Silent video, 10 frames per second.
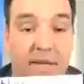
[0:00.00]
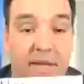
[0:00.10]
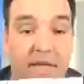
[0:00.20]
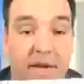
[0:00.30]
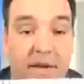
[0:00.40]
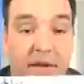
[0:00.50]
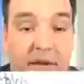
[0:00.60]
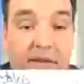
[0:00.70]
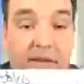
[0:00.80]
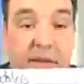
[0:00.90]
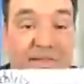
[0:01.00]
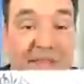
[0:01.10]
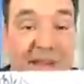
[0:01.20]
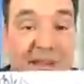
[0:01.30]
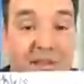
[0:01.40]
is not
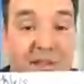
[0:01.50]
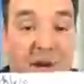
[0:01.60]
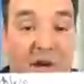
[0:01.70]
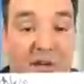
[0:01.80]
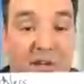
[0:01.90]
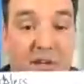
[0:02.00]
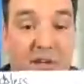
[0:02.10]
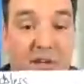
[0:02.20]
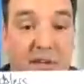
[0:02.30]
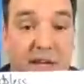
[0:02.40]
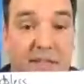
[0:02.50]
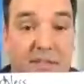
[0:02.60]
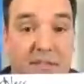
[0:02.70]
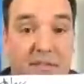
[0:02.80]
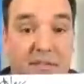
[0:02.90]
the end of the chart. That
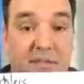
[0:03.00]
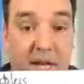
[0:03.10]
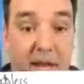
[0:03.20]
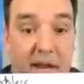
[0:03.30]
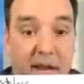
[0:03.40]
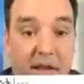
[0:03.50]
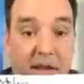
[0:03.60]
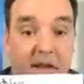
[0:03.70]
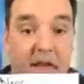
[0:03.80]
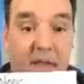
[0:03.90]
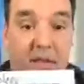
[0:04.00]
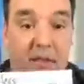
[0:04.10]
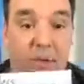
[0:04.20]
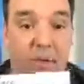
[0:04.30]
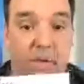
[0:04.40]
is today.
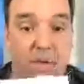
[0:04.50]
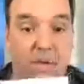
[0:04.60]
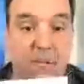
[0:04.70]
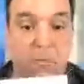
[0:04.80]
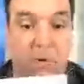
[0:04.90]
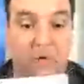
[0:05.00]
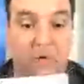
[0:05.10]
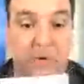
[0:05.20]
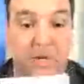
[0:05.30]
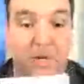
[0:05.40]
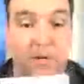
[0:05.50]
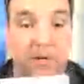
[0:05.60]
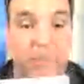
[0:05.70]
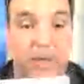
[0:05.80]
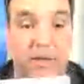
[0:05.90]
3.3
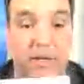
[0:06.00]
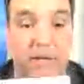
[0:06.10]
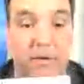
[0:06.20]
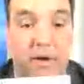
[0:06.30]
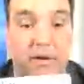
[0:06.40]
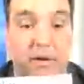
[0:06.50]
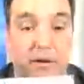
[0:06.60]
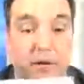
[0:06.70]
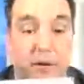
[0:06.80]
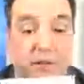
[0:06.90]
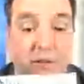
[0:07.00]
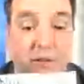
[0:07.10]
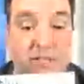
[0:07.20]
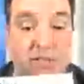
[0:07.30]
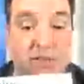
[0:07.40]
million right here. So
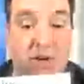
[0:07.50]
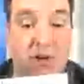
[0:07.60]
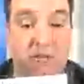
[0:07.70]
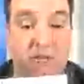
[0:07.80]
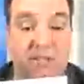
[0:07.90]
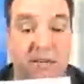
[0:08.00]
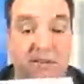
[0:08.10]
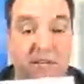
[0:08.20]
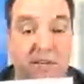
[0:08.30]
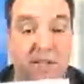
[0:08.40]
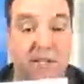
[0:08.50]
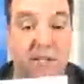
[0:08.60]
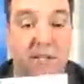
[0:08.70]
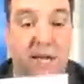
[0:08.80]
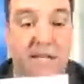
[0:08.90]
this is the chart for 70 years.
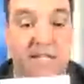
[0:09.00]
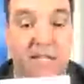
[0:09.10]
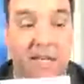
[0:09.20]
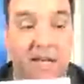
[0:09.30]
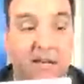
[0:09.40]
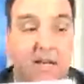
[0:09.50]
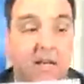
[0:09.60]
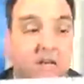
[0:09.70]
That is today.